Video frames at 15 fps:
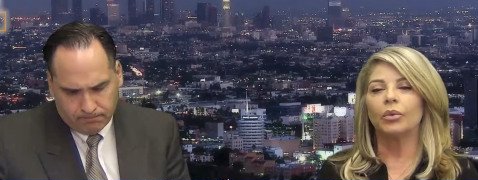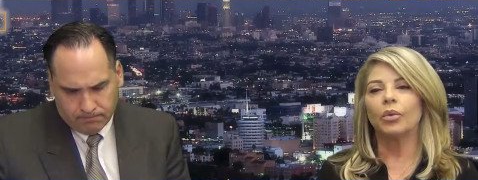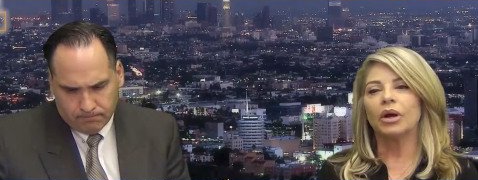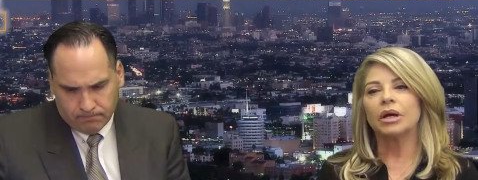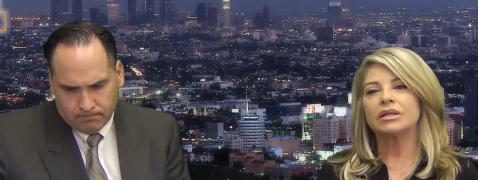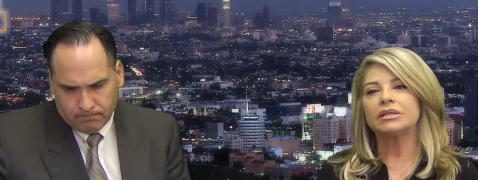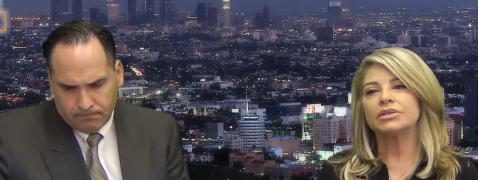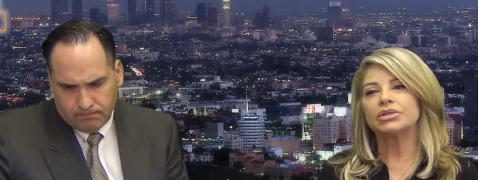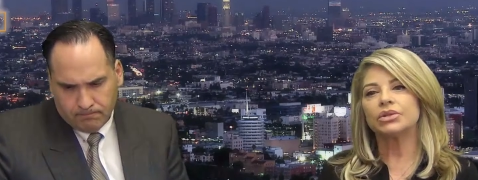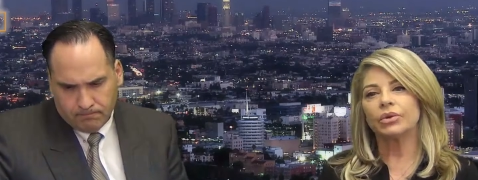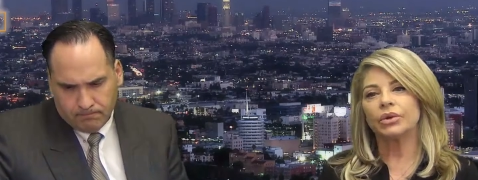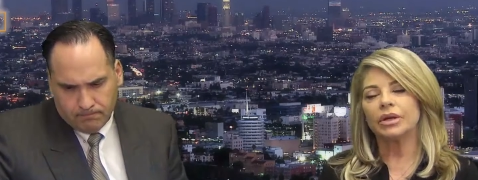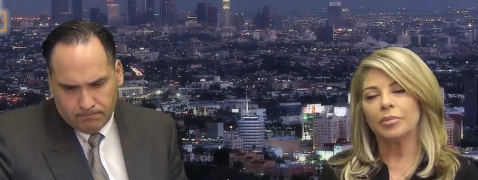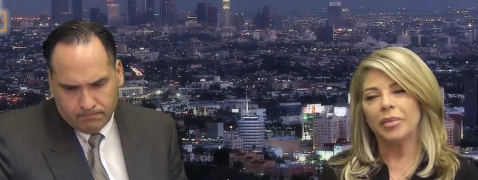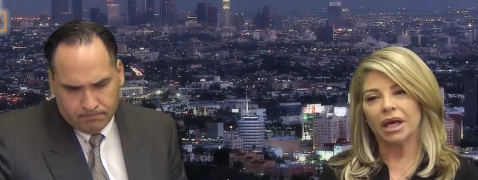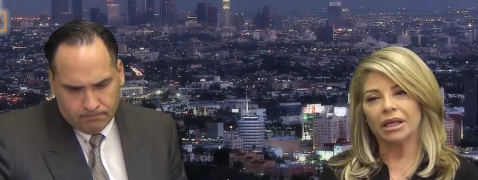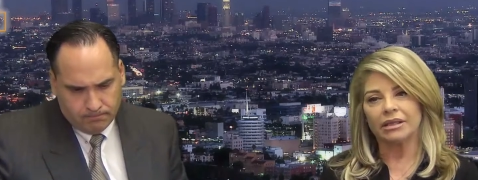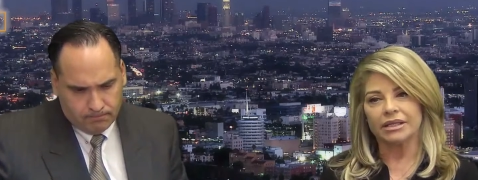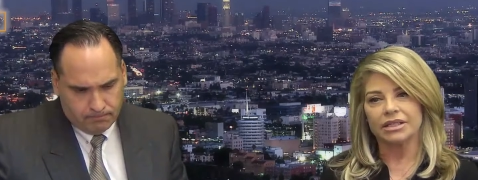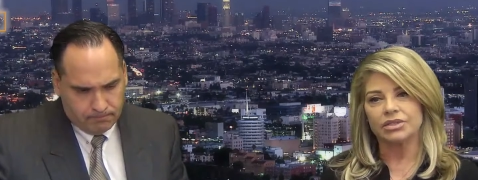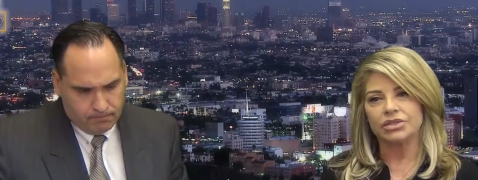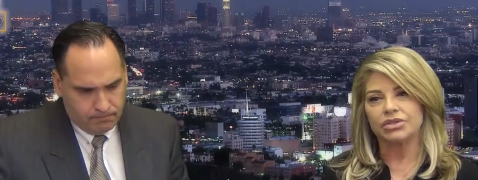Speaker 1: was doing a
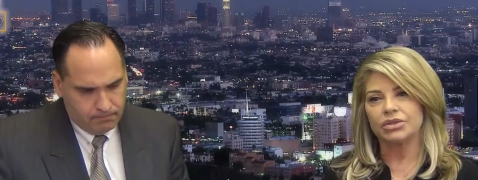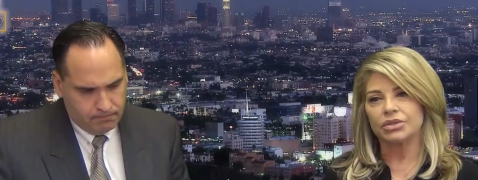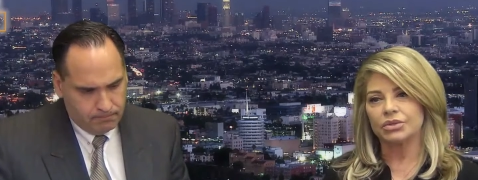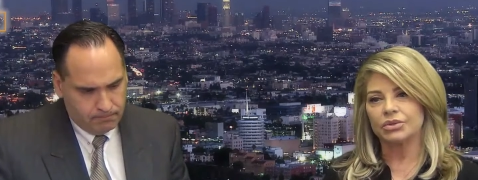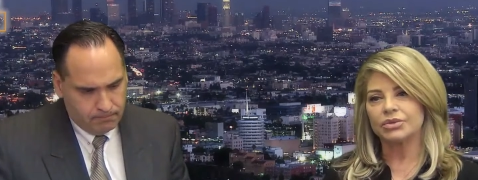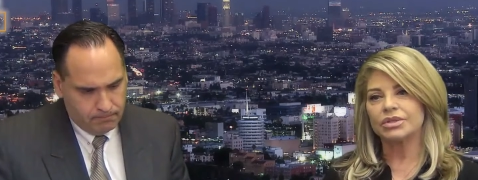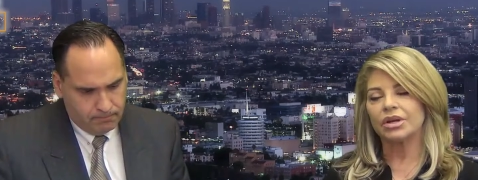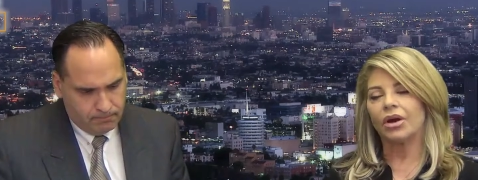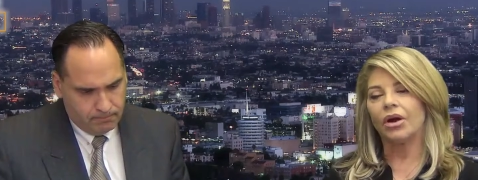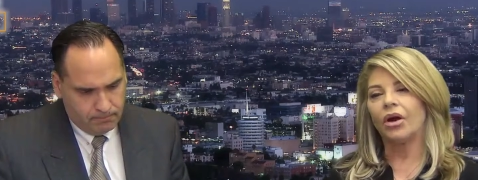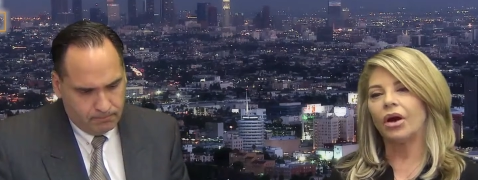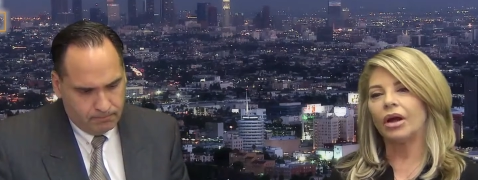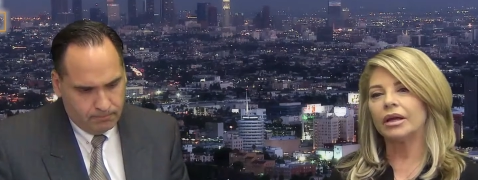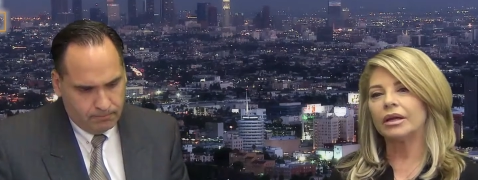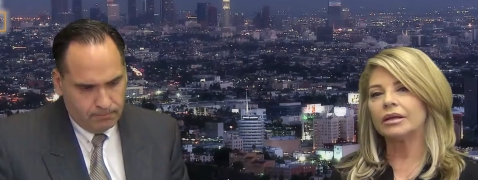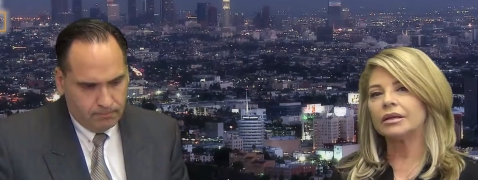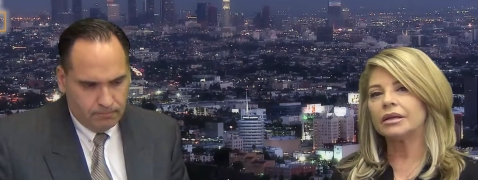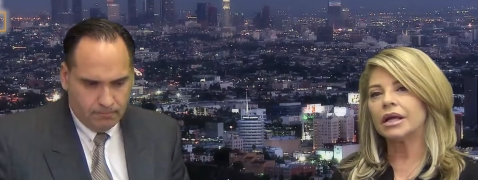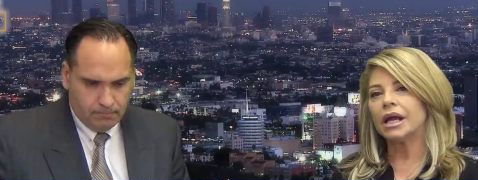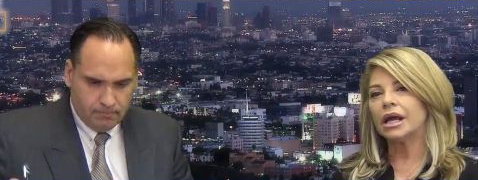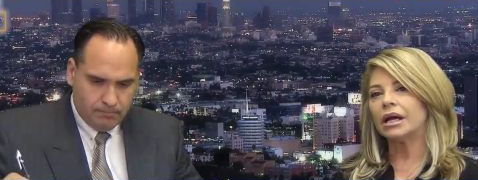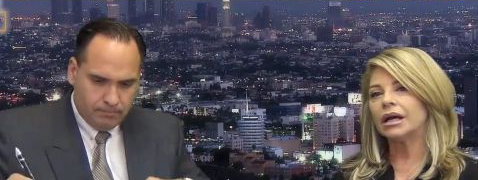modeling shoot
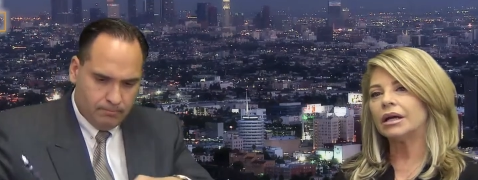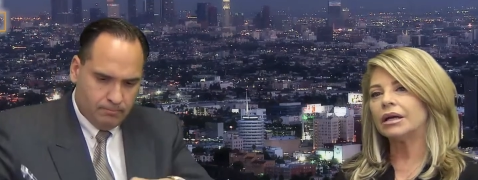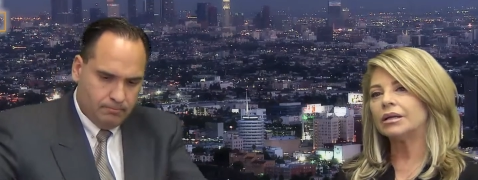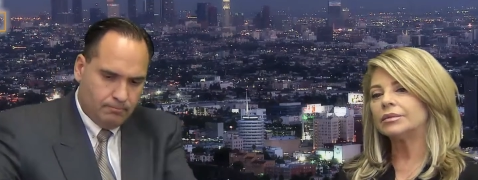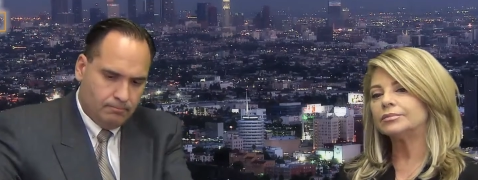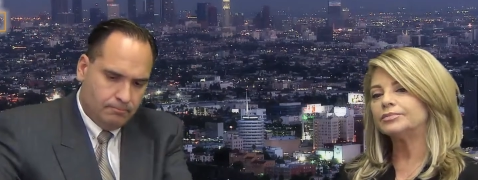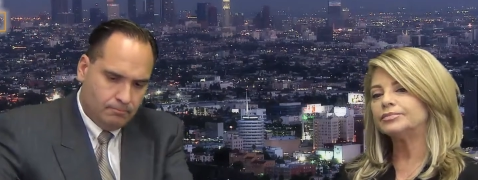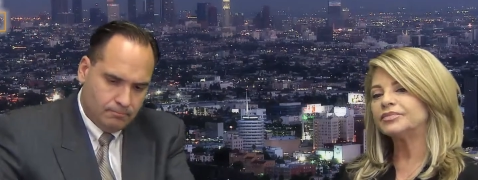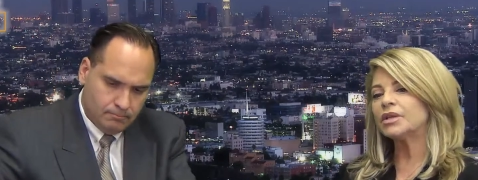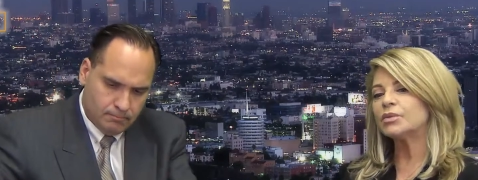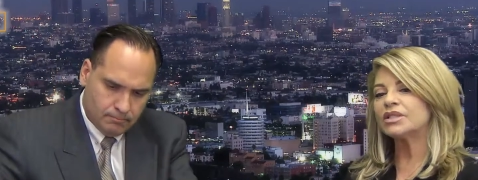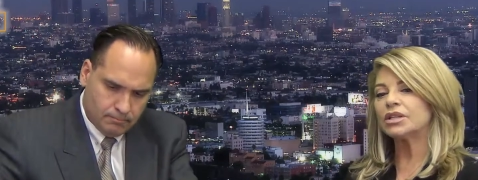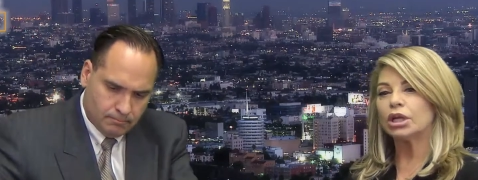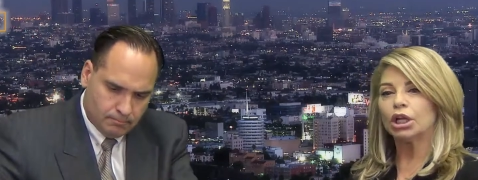on, it was a